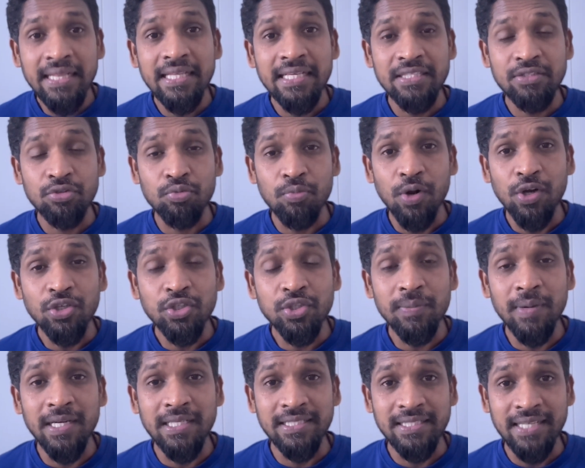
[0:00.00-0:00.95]
the small
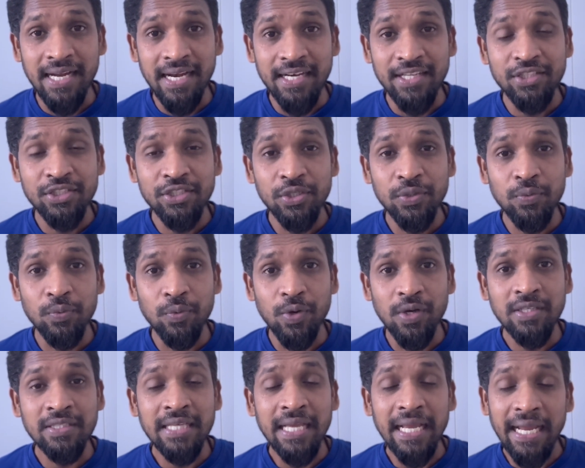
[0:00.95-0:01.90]
challenging
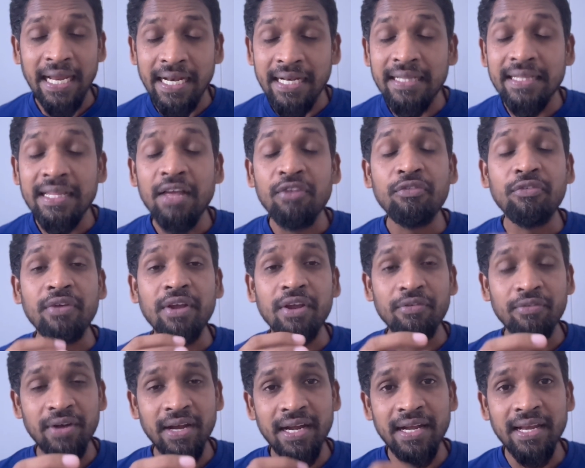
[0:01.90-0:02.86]
works in their
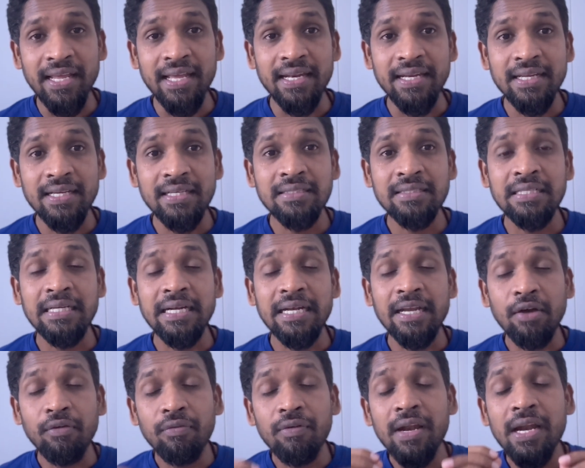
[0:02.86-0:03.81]
favorite areas
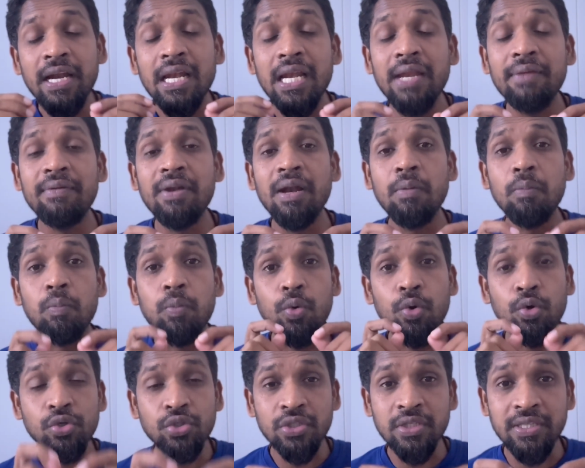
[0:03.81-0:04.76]
definitely will
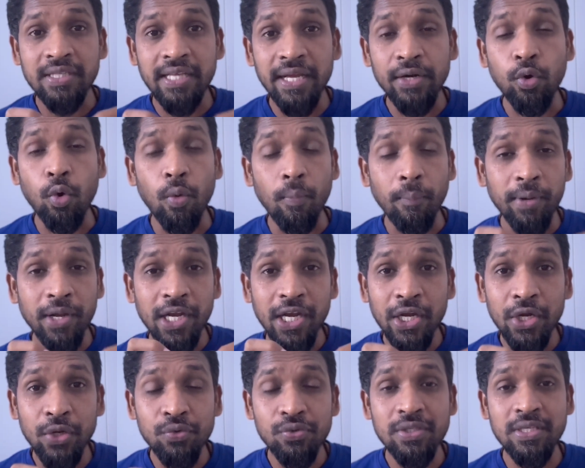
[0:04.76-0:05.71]
boost their
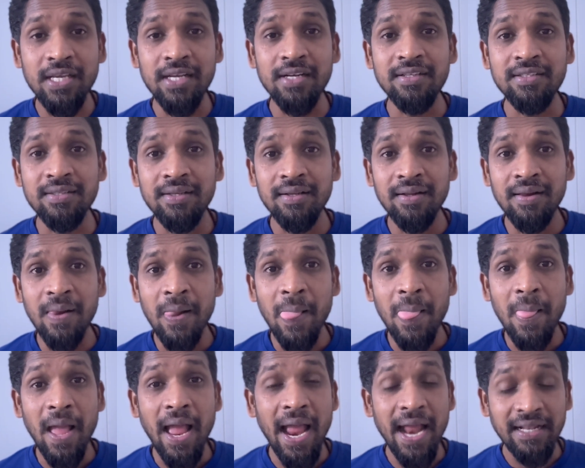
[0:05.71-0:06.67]
competitive skills
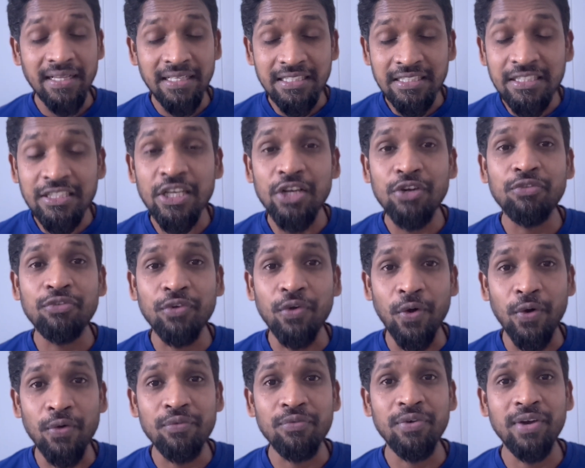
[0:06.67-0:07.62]
and the
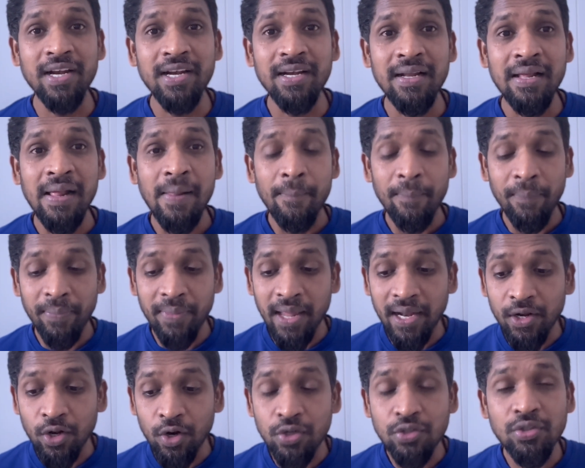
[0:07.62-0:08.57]
self-confidence.
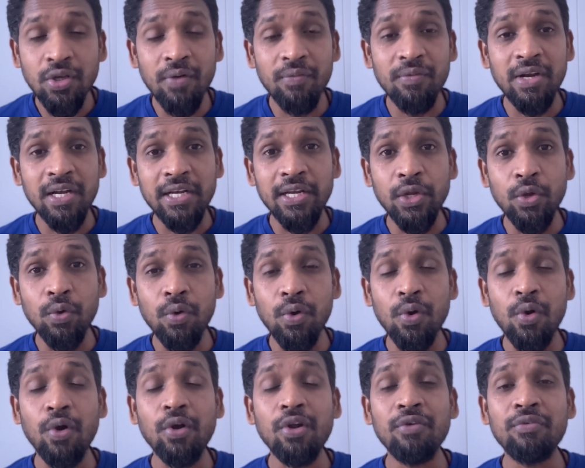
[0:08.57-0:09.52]
That also will give a
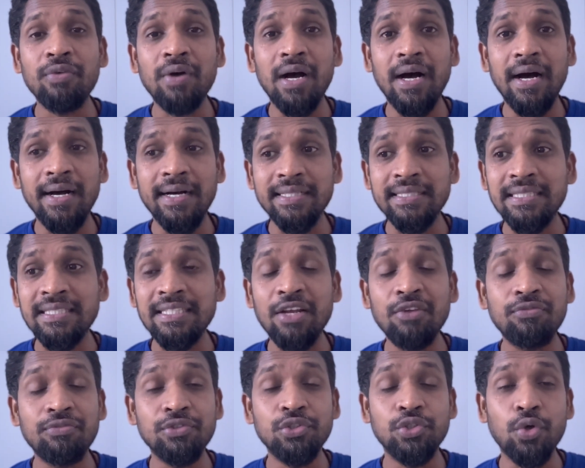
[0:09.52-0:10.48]
lot of
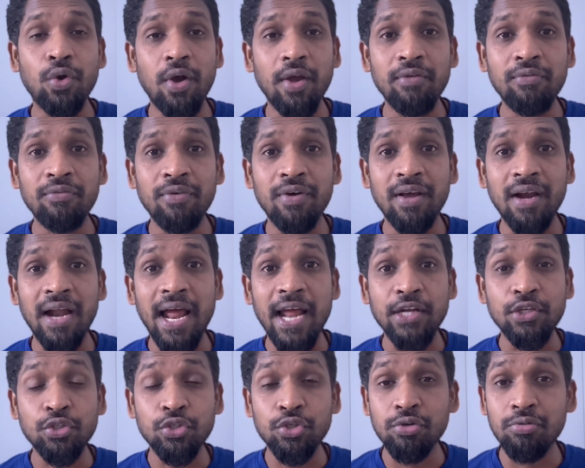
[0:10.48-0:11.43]
self-joy for
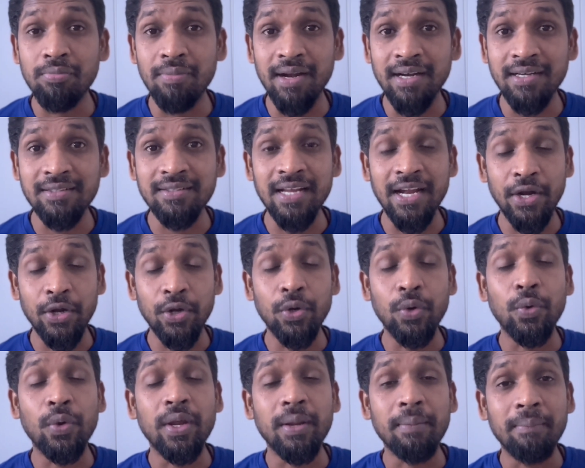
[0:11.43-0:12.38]
achievements and
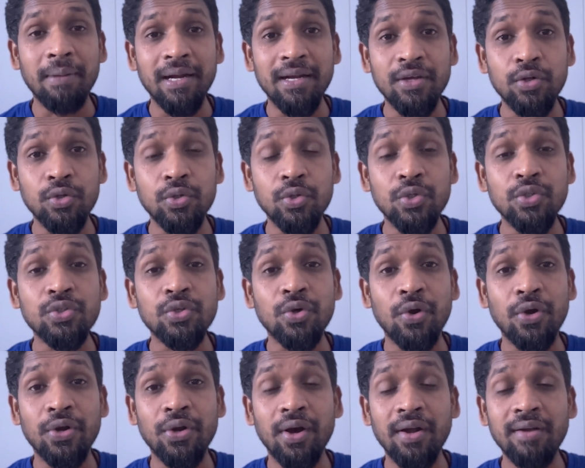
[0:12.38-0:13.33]
doing better, those
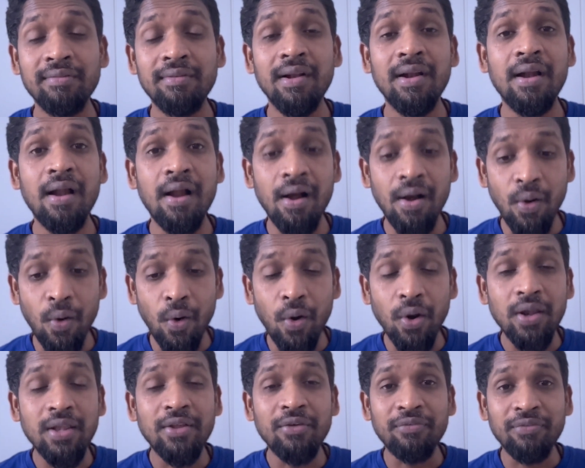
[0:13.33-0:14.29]
kind of
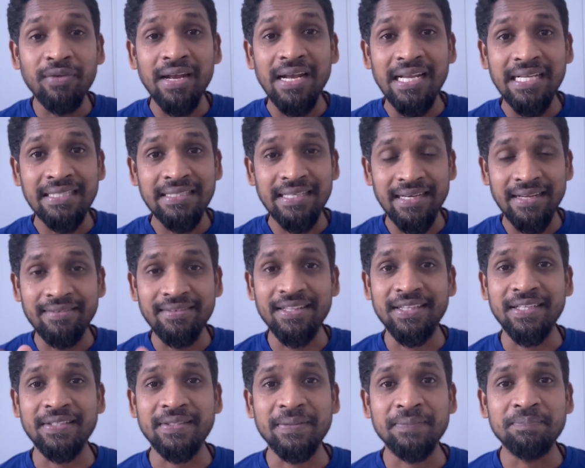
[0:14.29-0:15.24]
all the feelings and
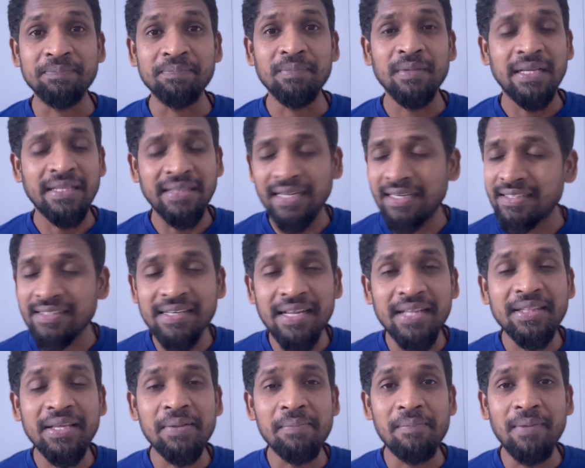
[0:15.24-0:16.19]
everything. That is
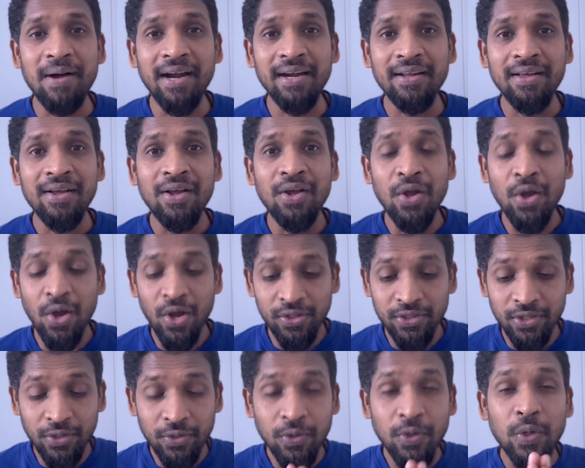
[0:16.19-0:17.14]
nothing but
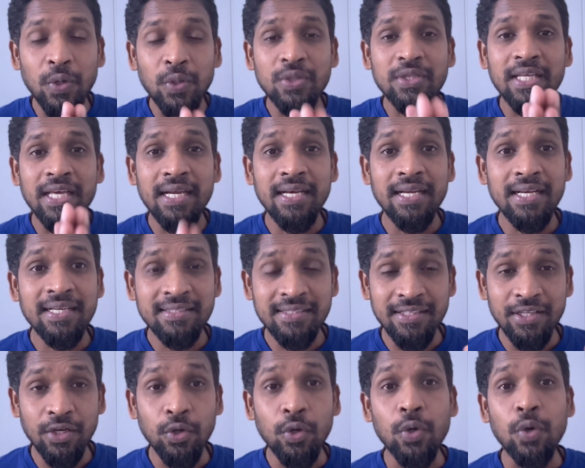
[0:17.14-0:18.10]
the growth areas,
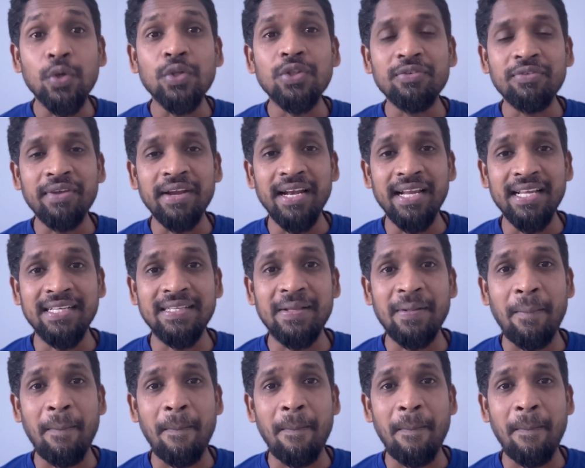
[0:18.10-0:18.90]
the growth feelings.